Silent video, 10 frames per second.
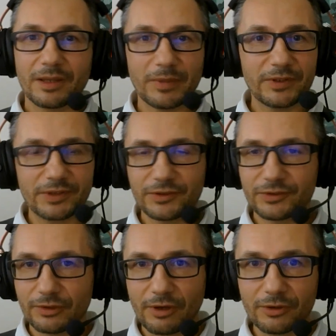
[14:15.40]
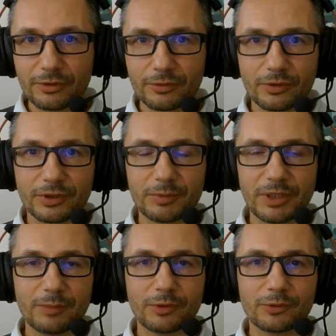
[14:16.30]
Best case scenario, you're going to
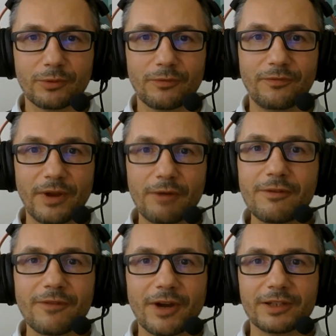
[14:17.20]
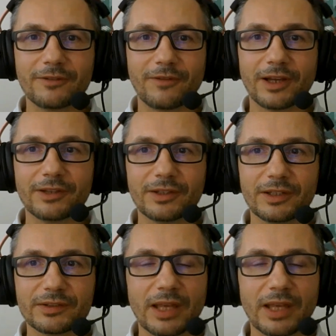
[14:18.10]
be able to verify the findings,